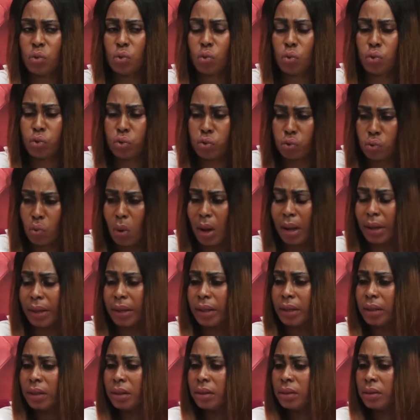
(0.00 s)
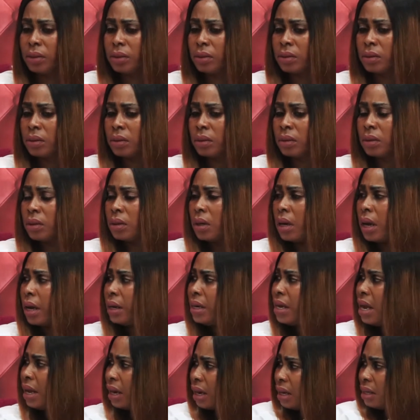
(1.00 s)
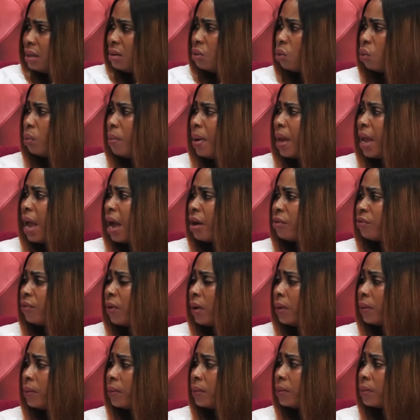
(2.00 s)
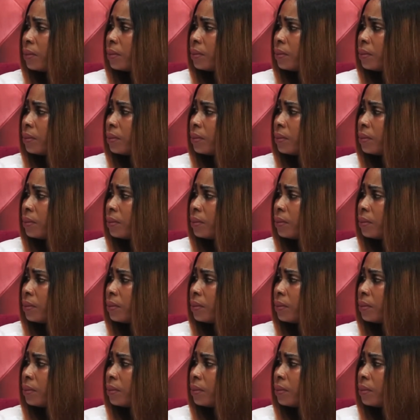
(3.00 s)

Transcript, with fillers: so a ade a obeya fa ho